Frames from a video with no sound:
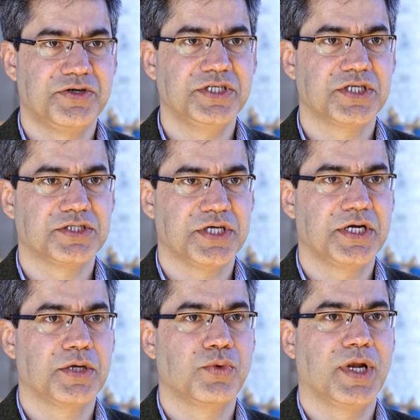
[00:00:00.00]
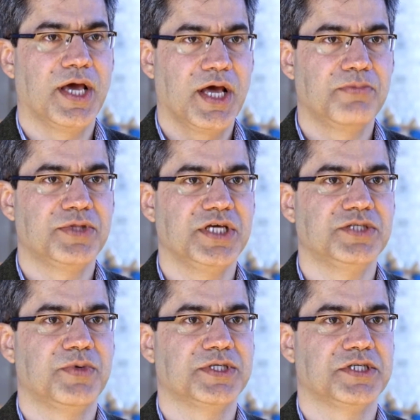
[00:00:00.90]
Research Center will help
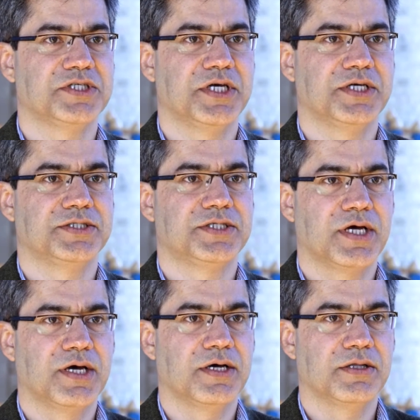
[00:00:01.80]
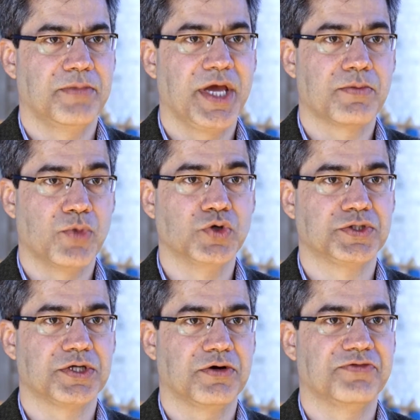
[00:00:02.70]
these businesses make
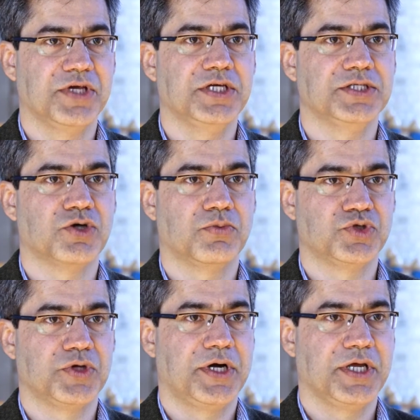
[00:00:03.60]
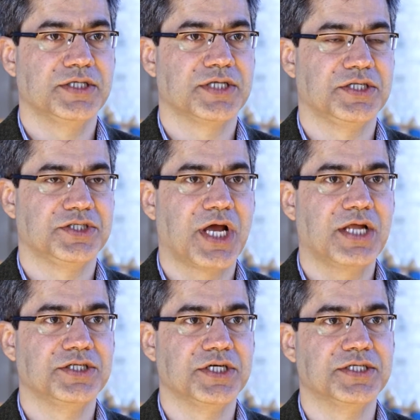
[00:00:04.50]
most of these opportunities and
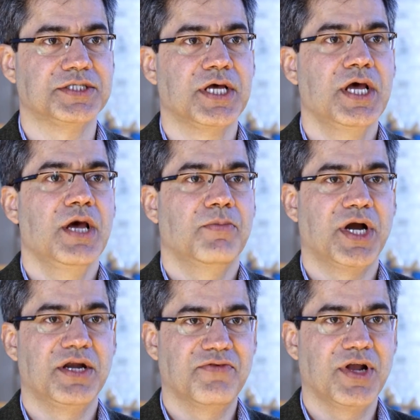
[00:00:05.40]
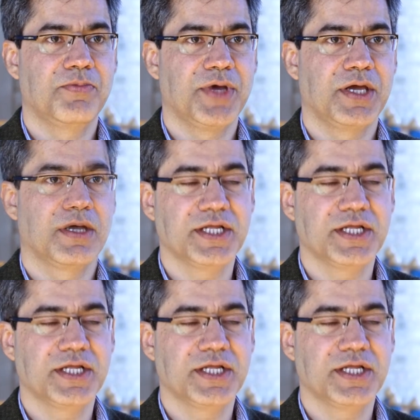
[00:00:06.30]
challenges by developing